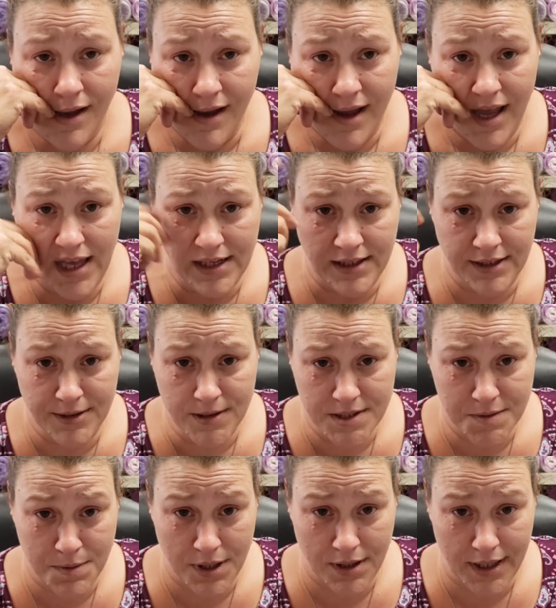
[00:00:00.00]
And here's
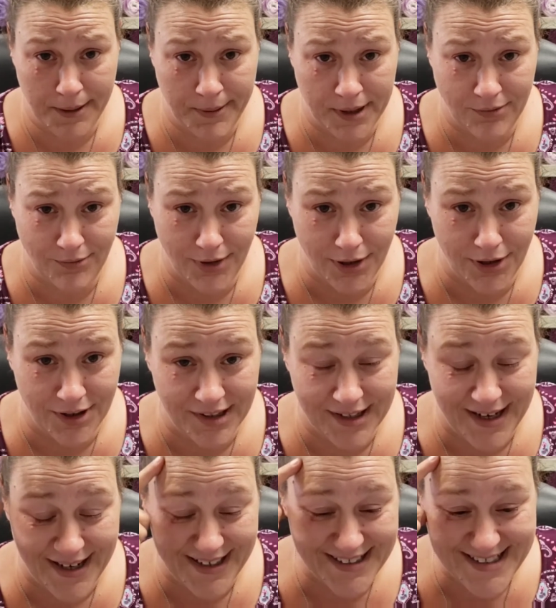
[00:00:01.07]
where I went wrong,
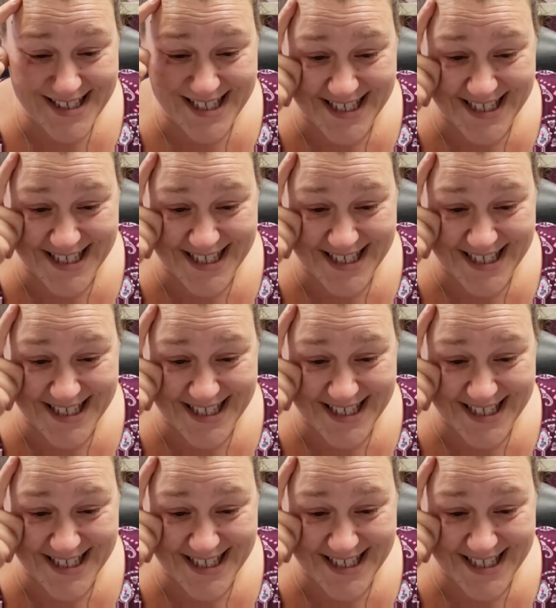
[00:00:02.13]
guys.